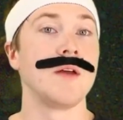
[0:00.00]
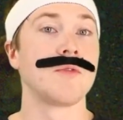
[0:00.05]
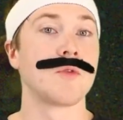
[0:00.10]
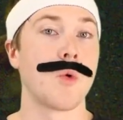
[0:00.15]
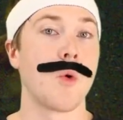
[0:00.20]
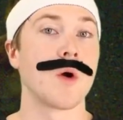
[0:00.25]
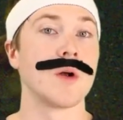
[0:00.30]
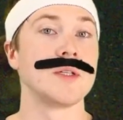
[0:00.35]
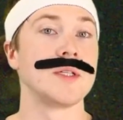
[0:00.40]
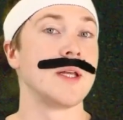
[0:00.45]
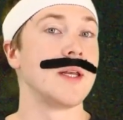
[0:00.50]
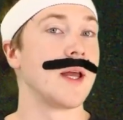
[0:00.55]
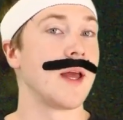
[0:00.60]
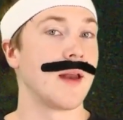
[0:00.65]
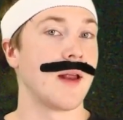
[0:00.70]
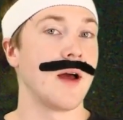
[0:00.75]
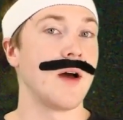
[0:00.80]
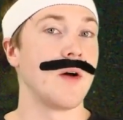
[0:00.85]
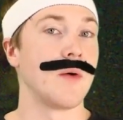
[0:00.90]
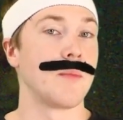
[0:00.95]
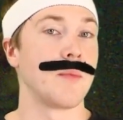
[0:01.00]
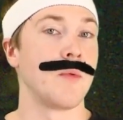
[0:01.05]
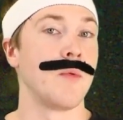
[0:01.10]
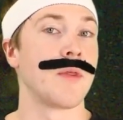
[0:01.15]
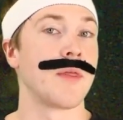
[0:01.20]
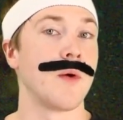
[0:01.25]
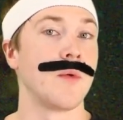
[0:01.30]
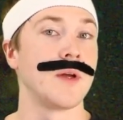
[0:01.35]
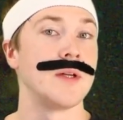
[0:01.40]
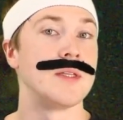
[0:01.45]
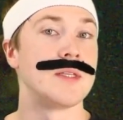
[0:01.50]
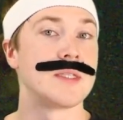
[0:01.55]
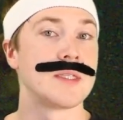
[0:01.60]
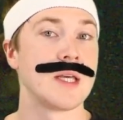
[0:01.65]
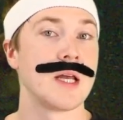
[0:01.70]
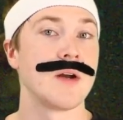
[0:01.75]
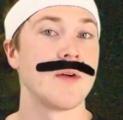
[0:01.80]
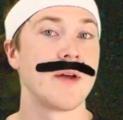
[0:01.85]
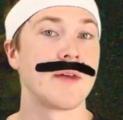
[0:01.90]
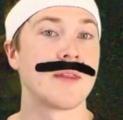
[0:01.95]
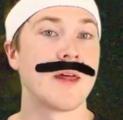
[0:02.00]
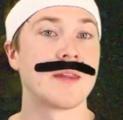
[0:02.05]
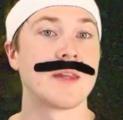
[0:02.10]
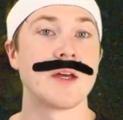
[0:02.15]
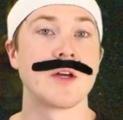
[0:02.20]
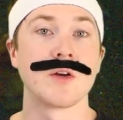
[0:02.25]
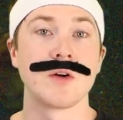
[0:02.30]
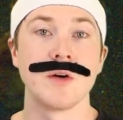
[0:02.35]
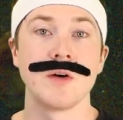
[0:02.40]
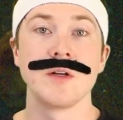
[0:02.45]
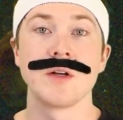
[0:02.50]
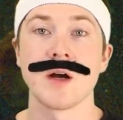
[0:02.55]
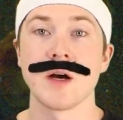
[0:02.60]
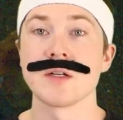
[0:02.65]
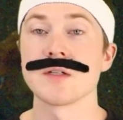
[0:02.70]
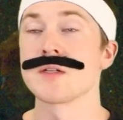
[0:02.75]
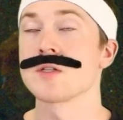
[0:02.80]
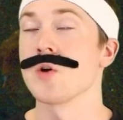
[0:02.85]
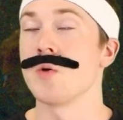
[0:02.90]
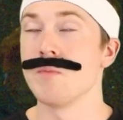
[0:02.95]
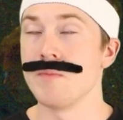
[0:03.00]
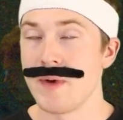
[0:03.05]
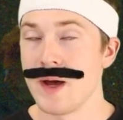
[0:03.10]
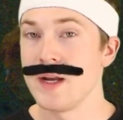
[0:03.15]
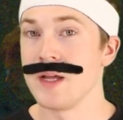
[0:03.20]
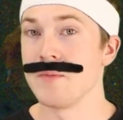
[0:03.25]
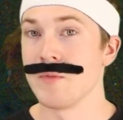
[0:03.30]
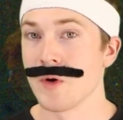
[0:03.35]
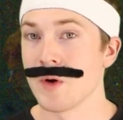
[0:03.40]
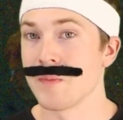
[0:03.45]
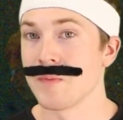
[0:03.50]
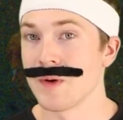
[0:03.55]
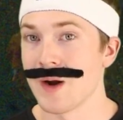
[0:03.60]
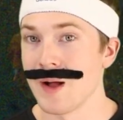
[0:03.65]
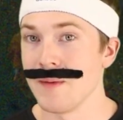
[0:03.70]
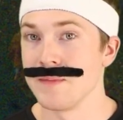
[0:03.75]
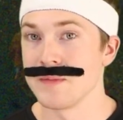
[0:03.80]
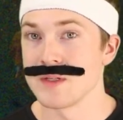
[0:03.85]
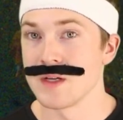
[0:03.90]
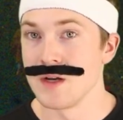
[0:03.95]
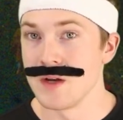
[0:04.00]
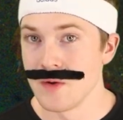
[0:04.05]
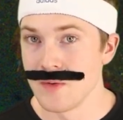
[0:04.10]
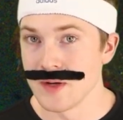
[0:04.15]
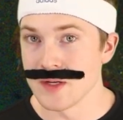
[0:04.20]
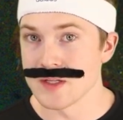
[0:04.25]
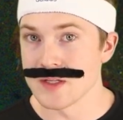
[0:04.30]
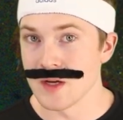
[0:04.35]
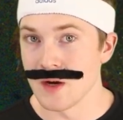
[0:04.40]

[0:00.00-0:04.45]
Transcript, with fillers: to leave quarantine to get help without considering that they could cause so many more problems in doing